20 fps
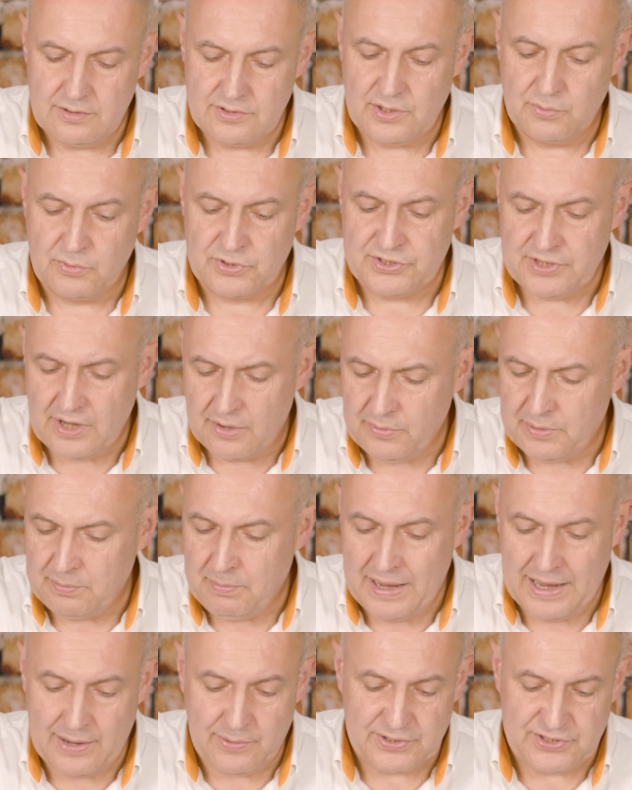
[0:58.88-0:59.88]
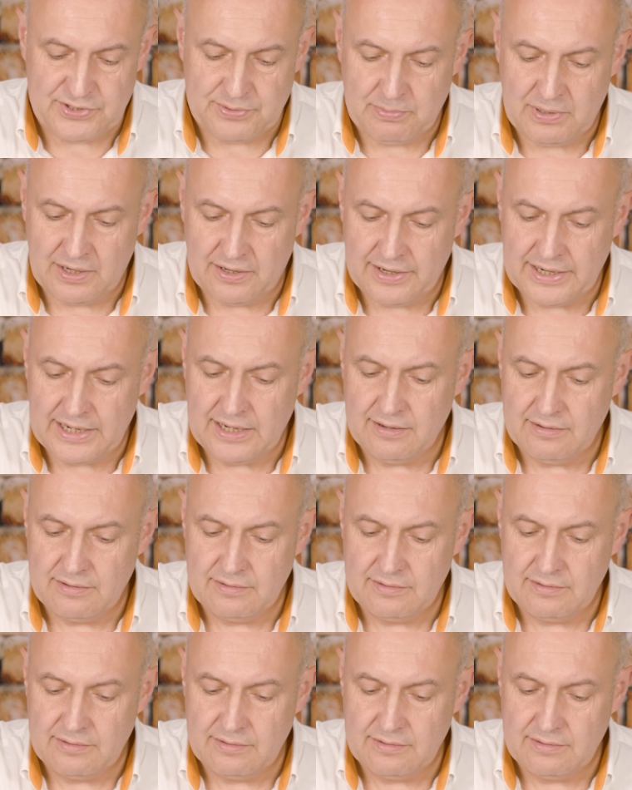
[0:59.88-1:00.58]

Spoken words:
So we'll start with the power supply.